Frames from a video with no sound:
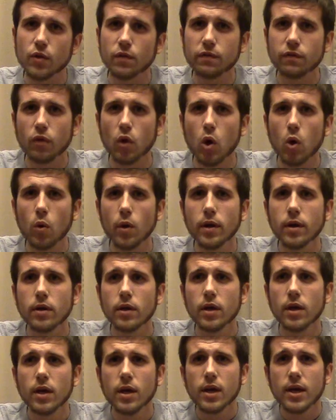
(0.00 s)
are
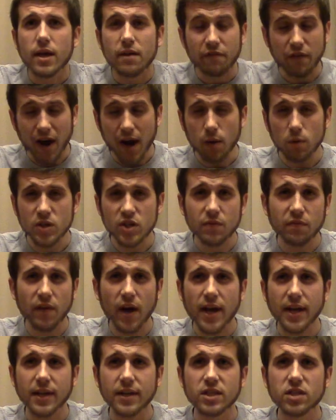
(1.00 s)
flowing. If I was a
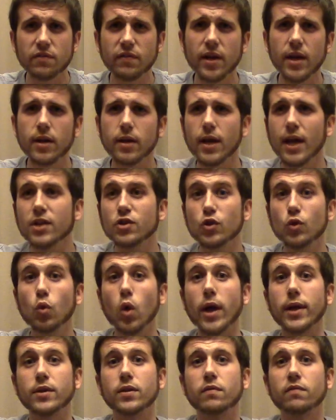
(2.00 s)
Vikings fan, I do
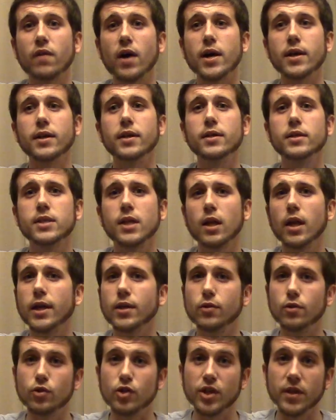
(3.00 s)
like the Vikings. I
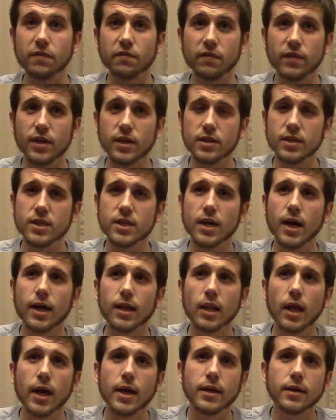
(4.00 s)
like their defense.
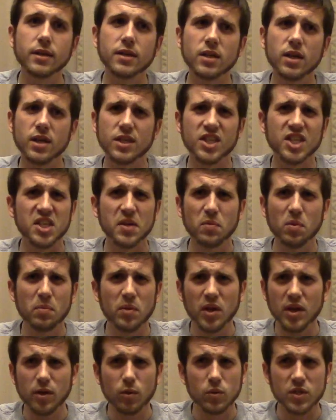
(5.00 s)
I like
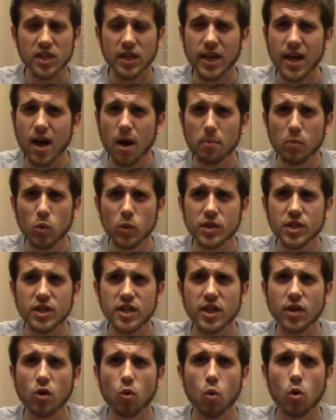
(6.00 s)
Zimmerman. He was the Cowboys
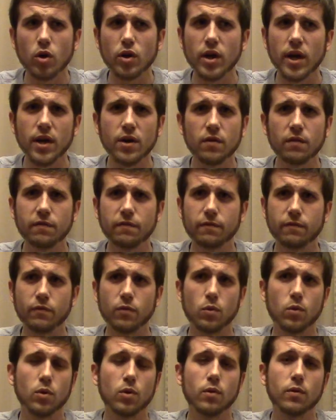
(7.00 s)
D coordinator
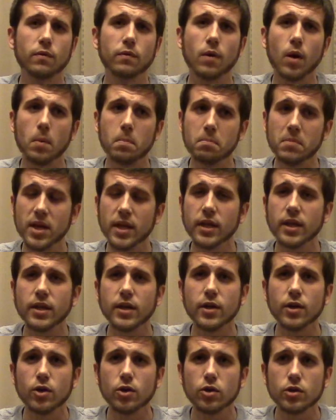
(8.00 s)
for many
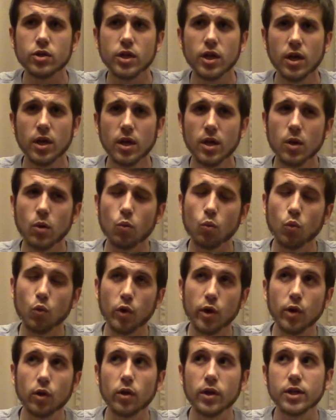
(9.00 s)
years.
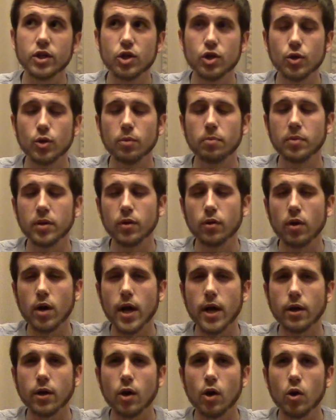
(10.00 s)
Really should have been their
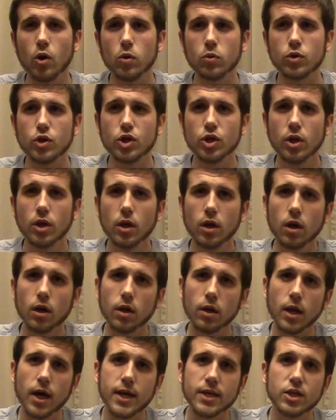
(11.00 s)
head coach
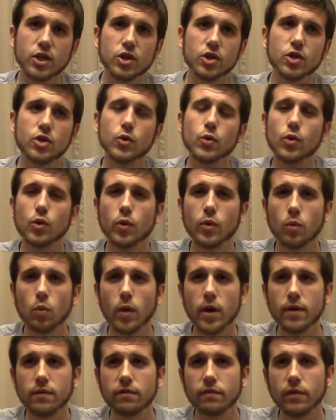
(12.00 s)
a lot sooner than
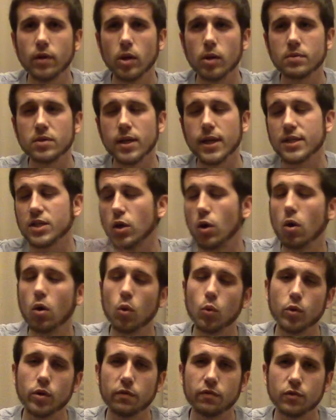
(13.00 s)
Wade Phillips. That's a
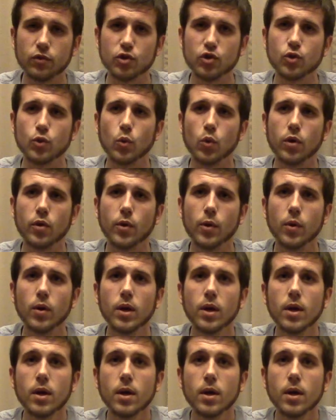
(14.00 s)
whole different story, though.